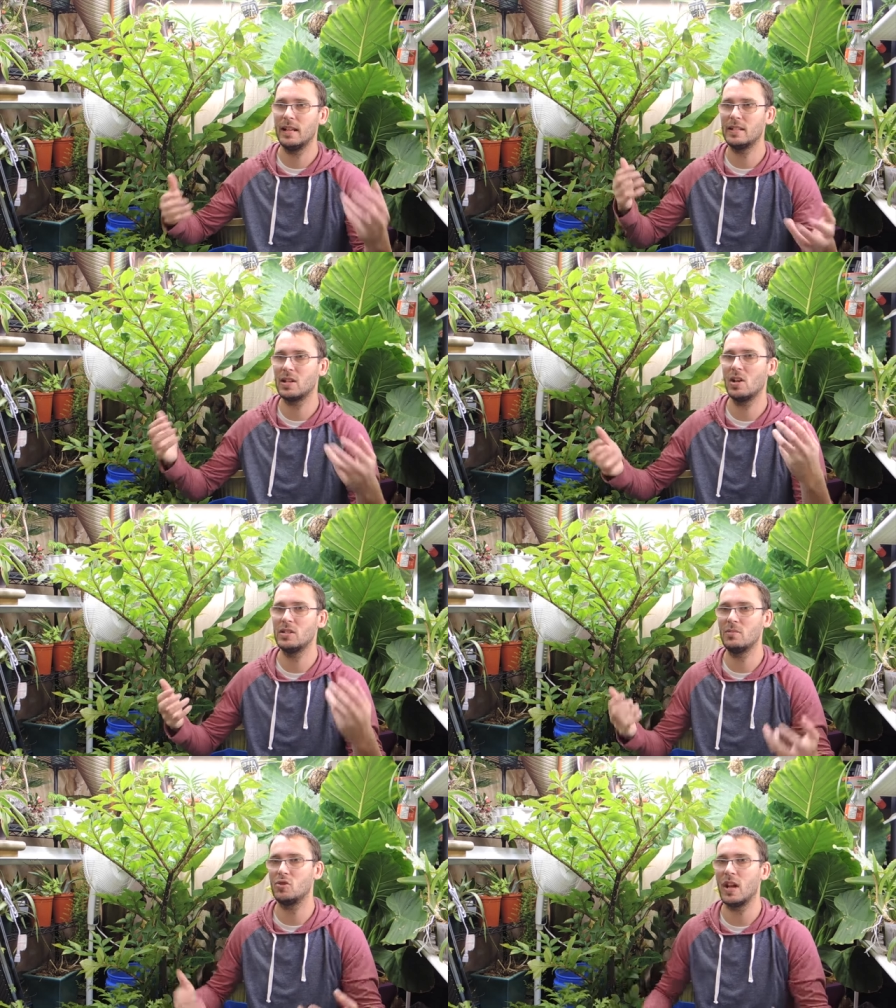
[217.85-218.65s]
it's all
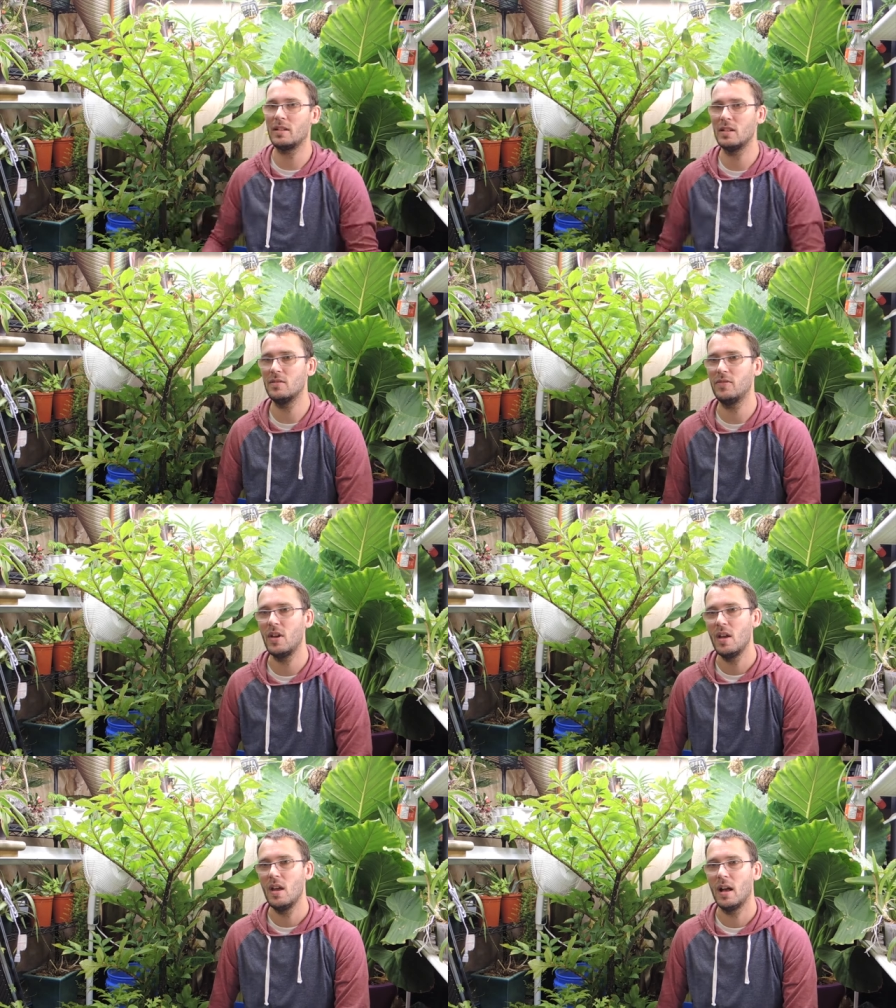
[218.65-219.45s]

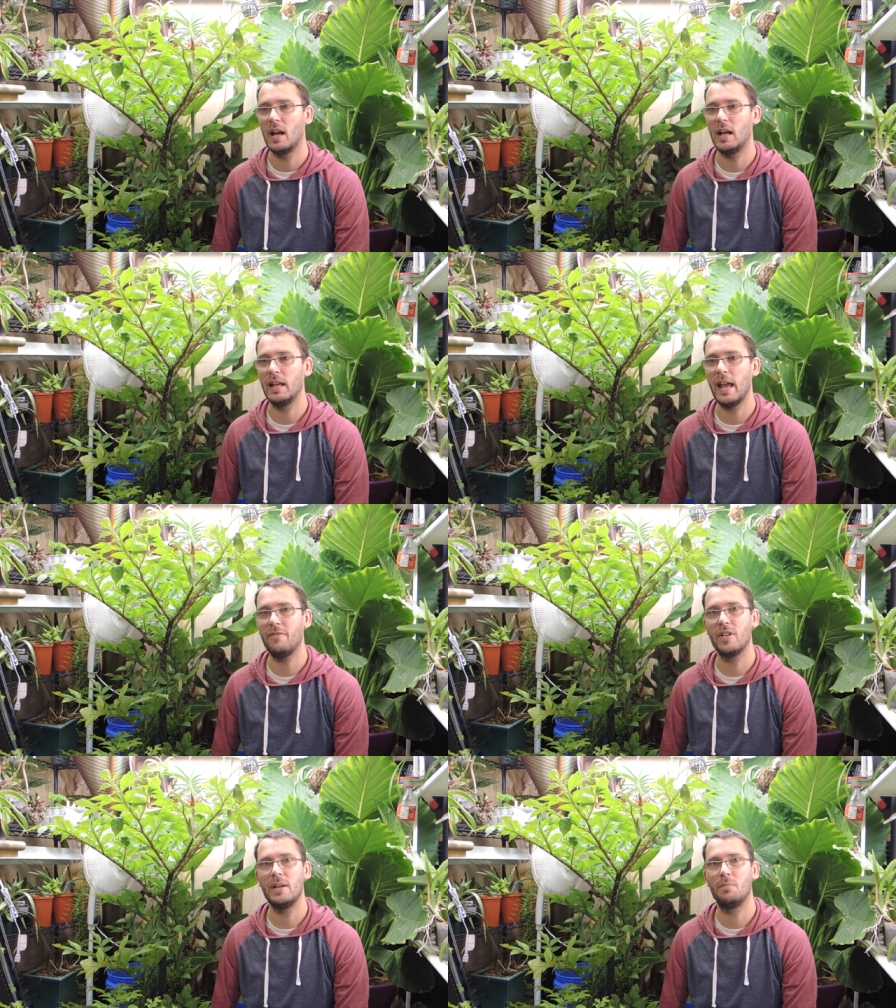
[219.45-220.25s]
subjective. Uh,
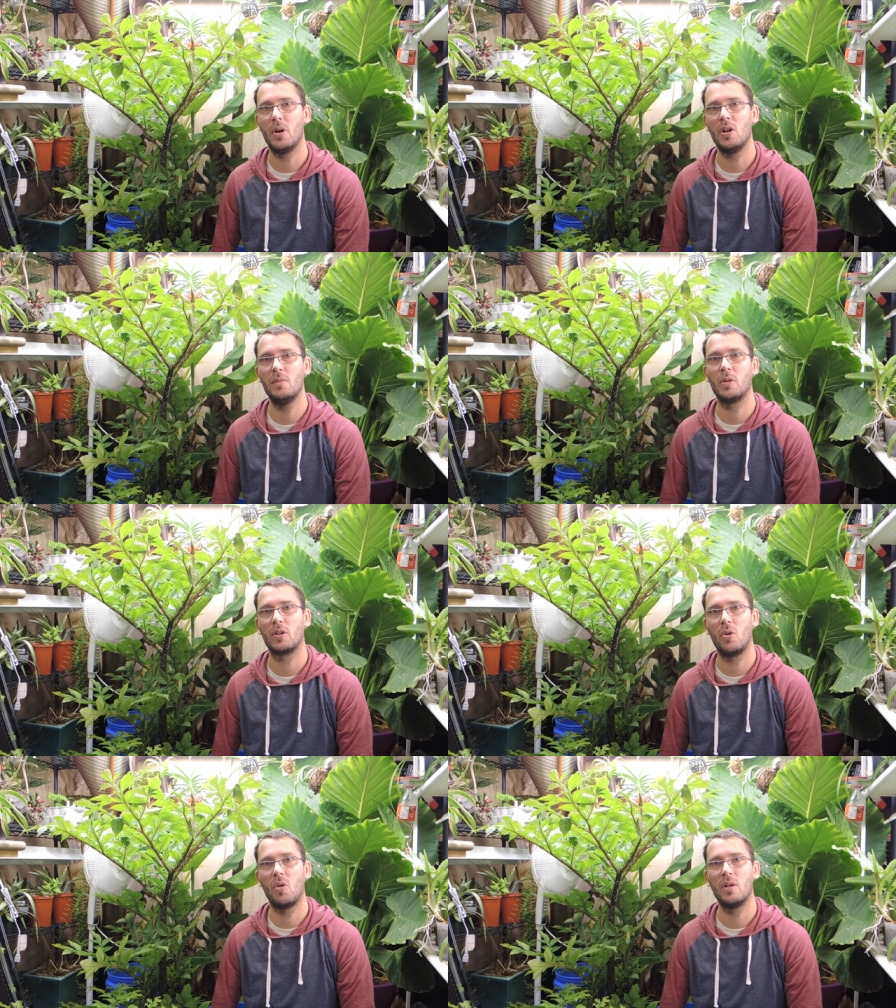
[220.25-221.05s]
every bulb
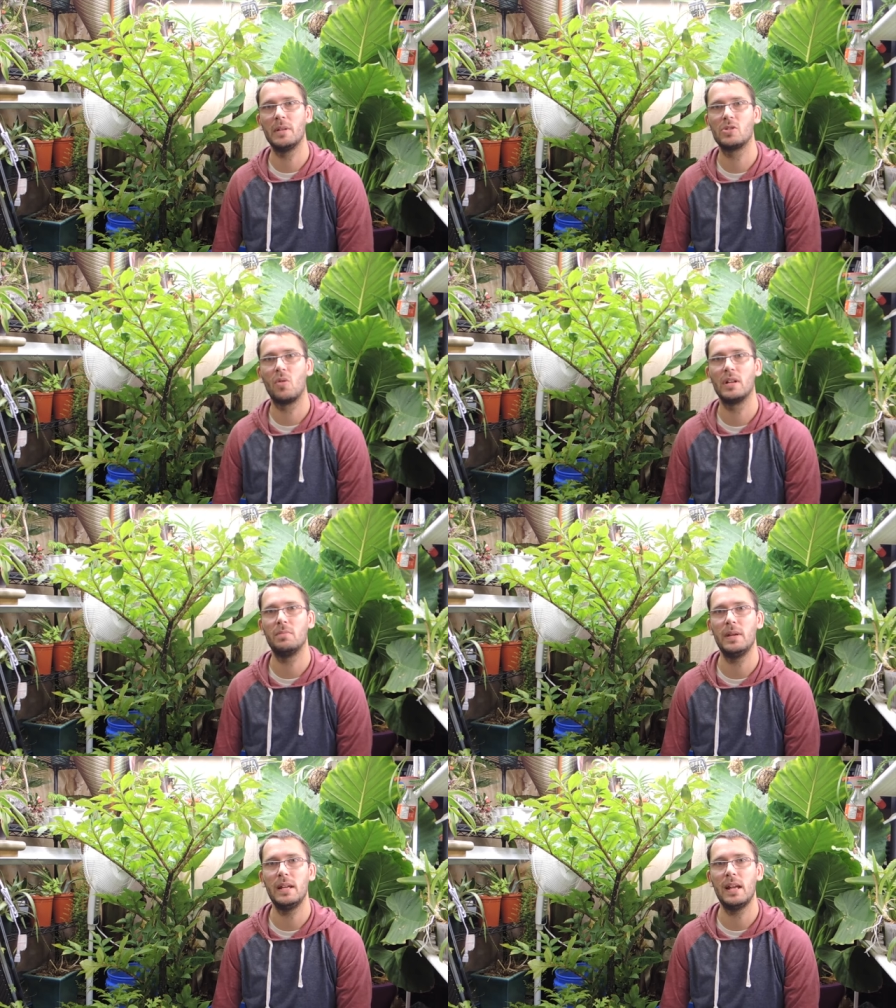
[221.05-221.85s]
or corm is going
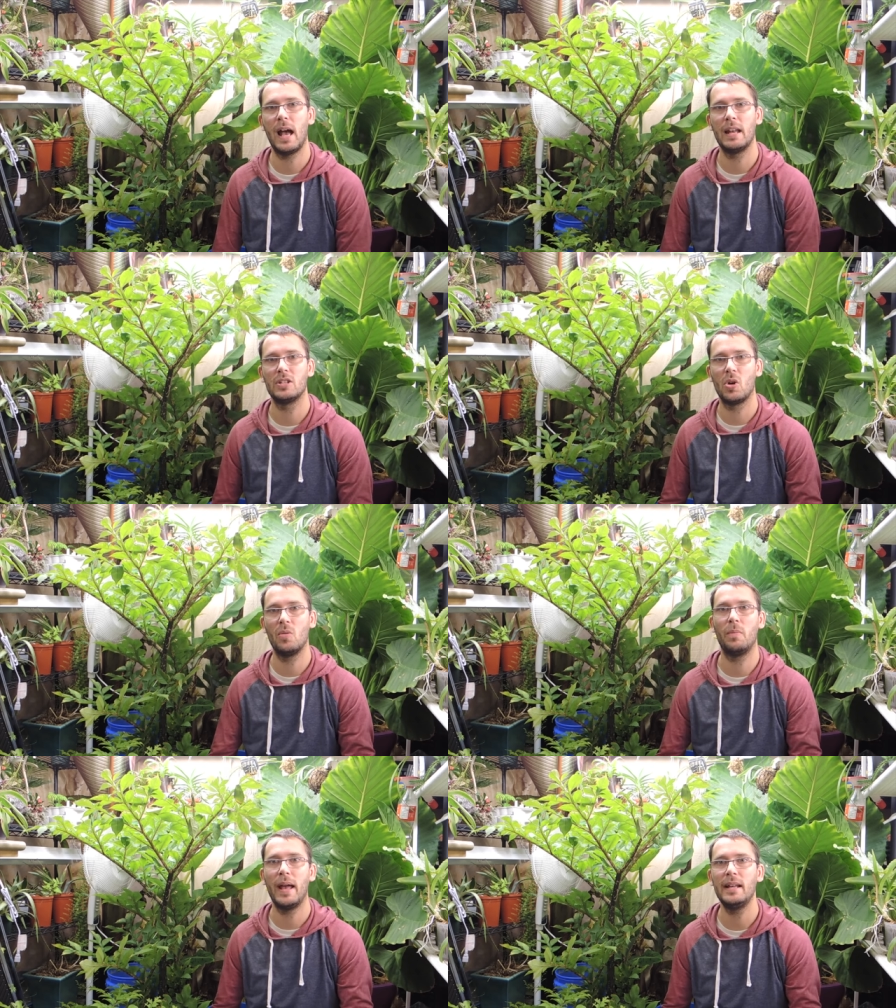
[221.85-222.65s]
to be at its
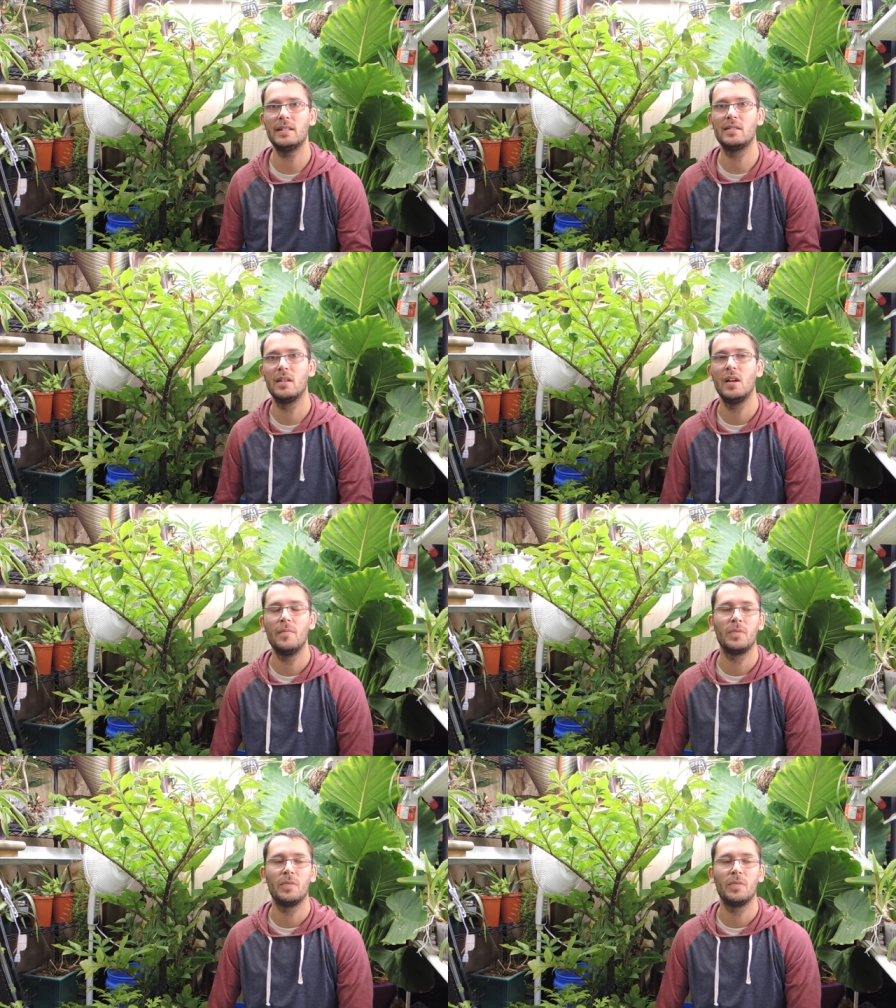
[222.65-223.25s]
own pace,